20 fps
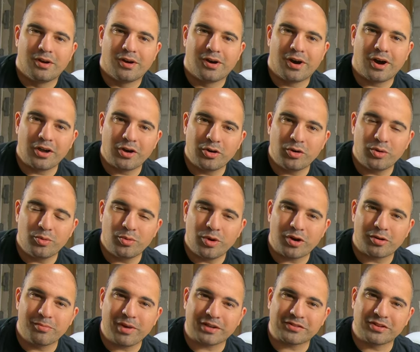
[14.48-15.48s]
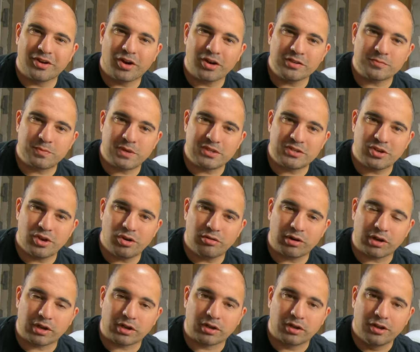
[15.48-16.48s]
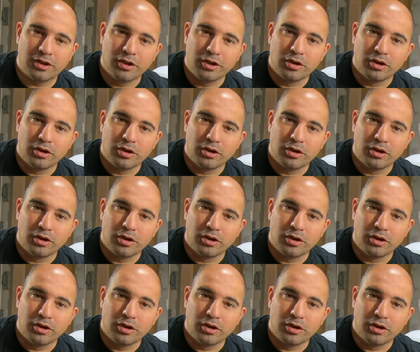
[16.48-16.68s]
Hi all and welcome back to High Speed Touring.